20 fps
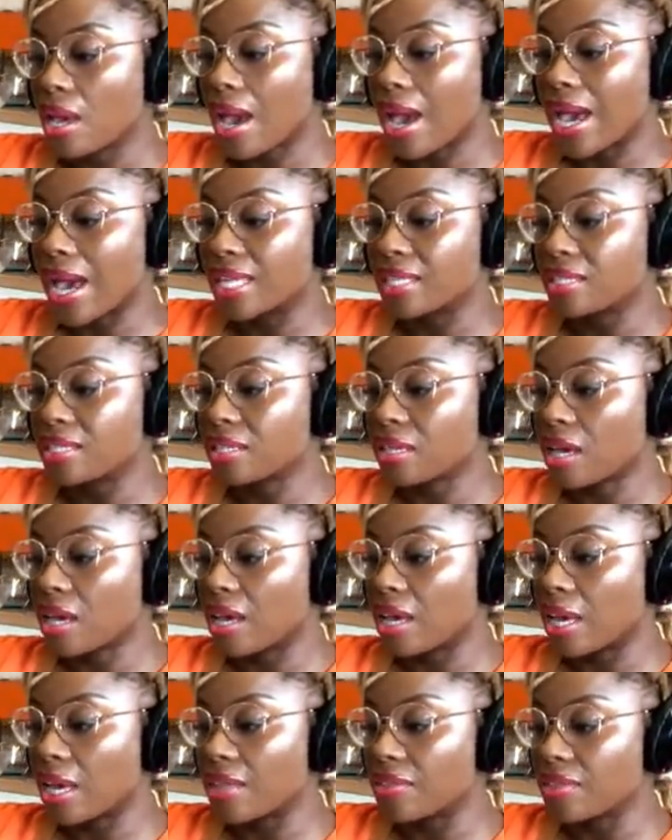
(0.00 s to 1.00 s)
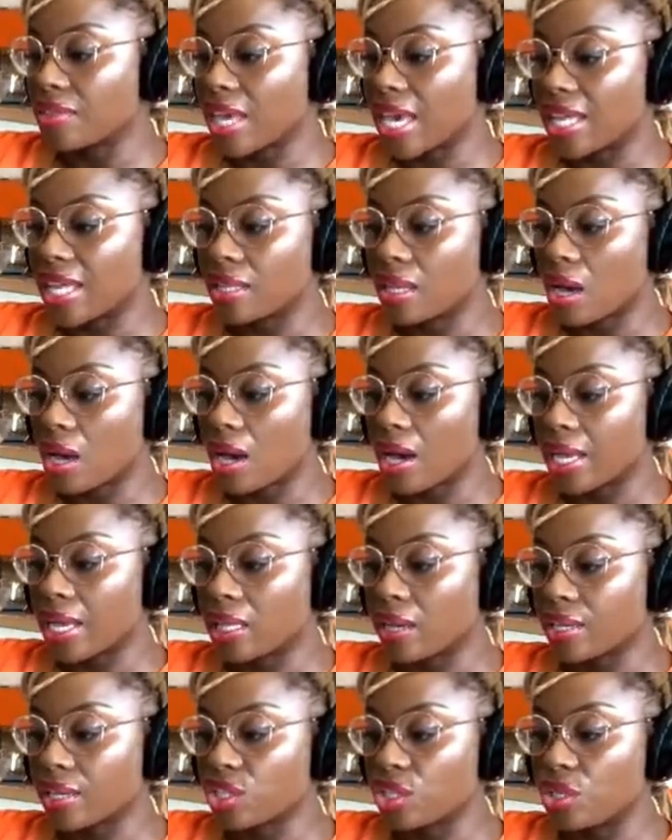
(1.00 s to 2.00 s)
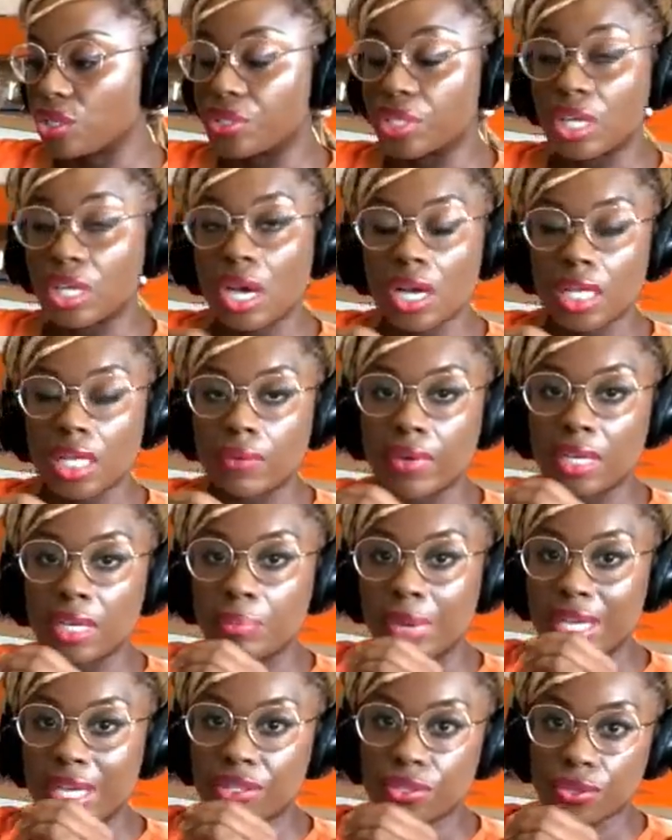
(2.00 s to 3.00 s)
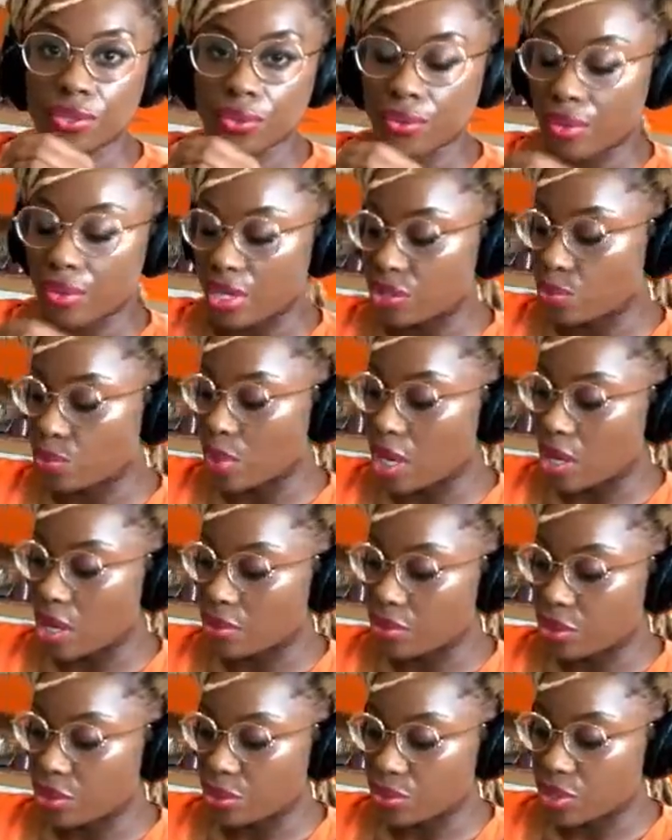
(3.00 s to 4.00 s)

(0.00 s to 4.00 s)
And then I like to use a colouring pencil as well.